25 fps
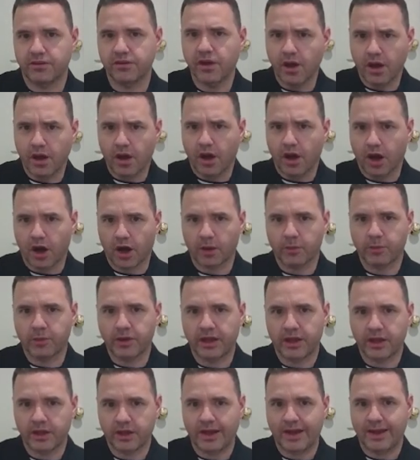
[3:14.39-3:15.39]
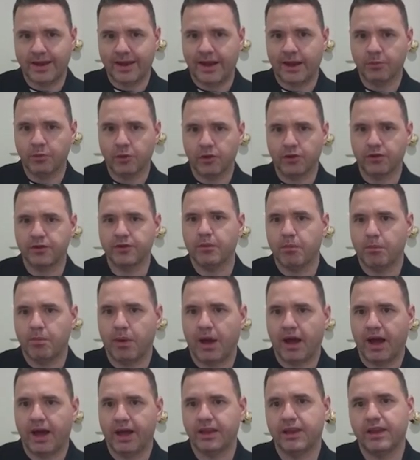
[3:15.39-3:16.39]
are being enabled by
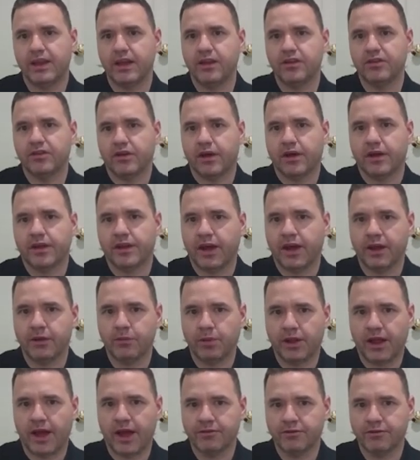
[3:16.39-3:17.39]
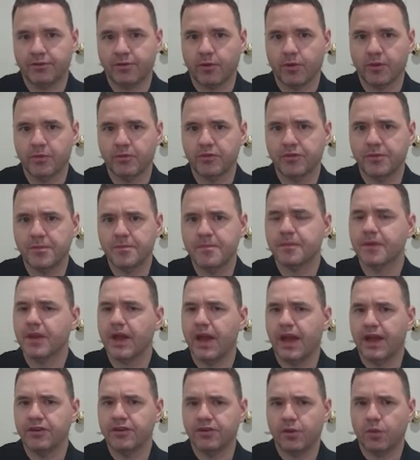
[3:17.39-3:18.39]
these online platforms, and
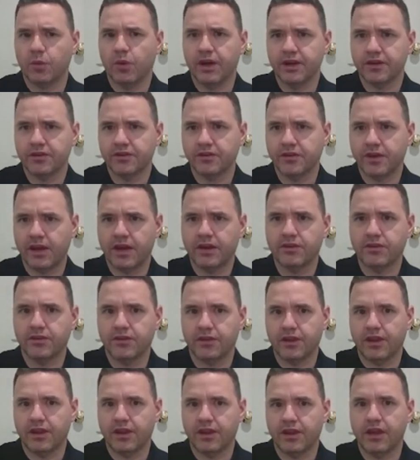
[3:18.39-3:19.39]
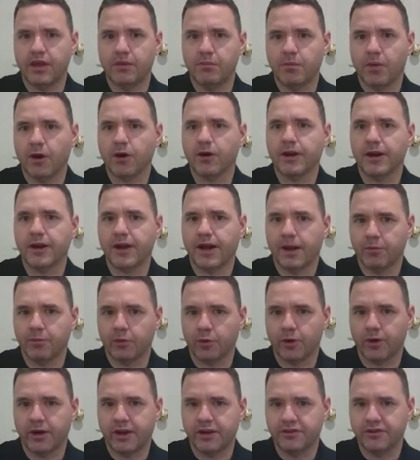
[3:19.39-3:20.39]
to what extent the market
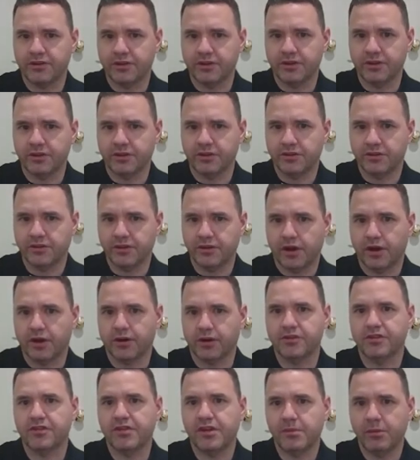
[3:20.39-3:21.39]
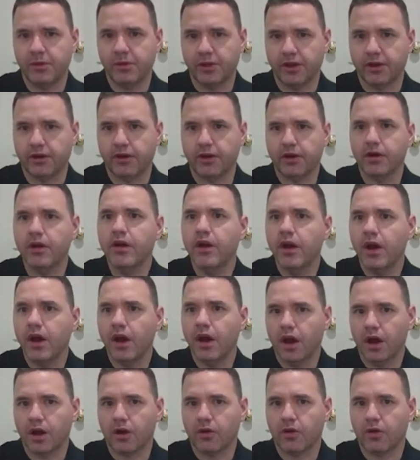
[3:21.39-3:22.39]
operations are similar
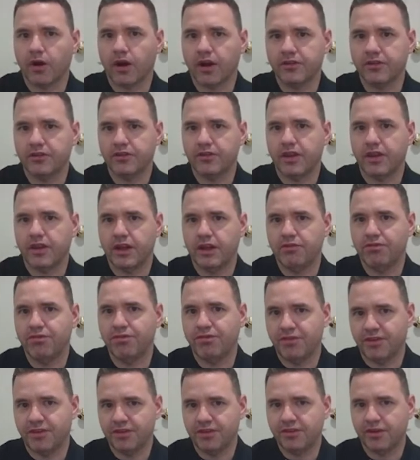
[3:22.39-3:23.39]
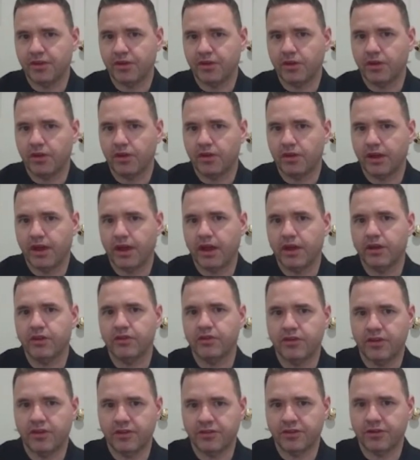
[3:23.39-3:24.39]
across the physical
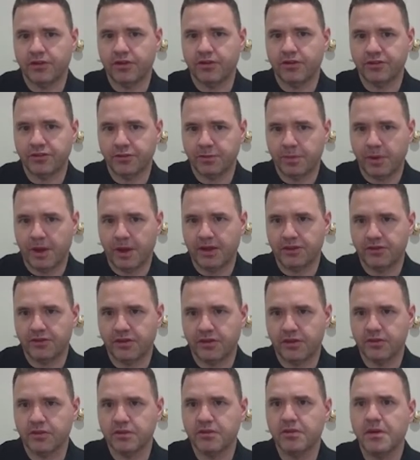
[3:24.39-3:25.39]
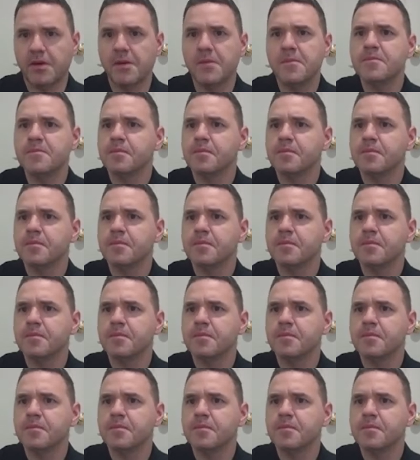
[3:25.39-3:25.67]
and digital spaces.